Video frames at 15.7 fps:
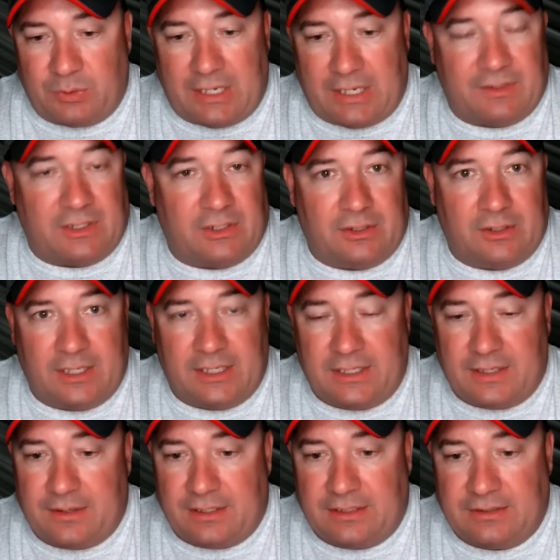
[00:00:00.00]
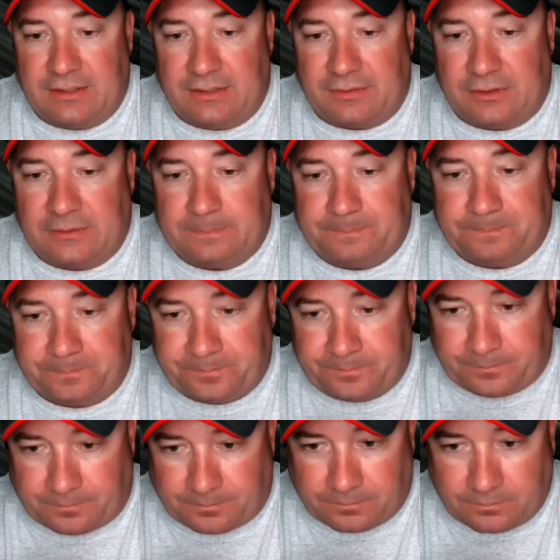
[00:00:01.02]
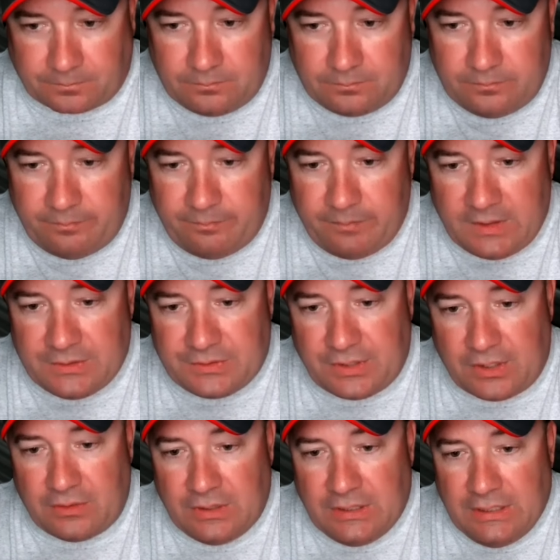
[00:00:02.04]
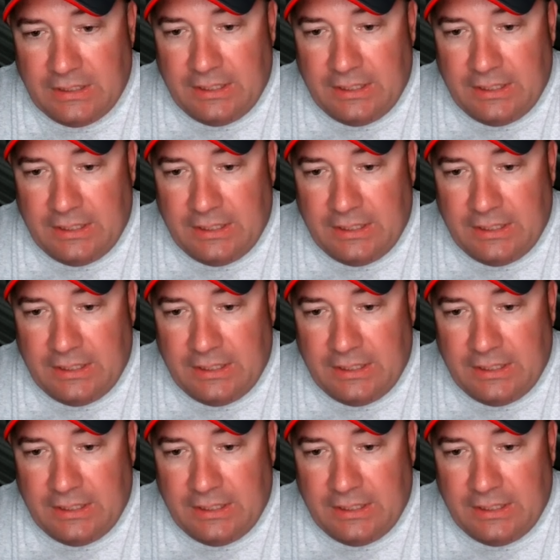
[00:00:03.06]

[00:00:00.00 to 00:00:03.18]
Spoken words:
We haven't heard anything different. So